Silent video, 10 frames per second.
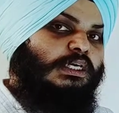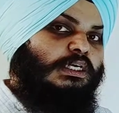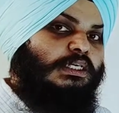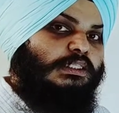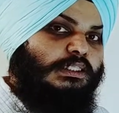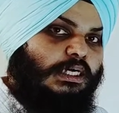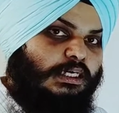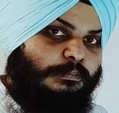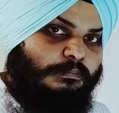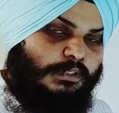the
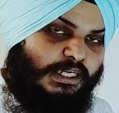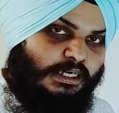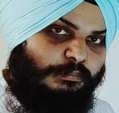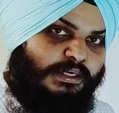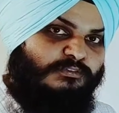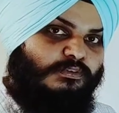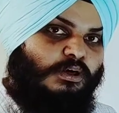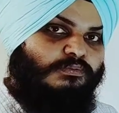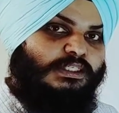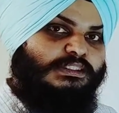EMF of the
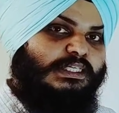cell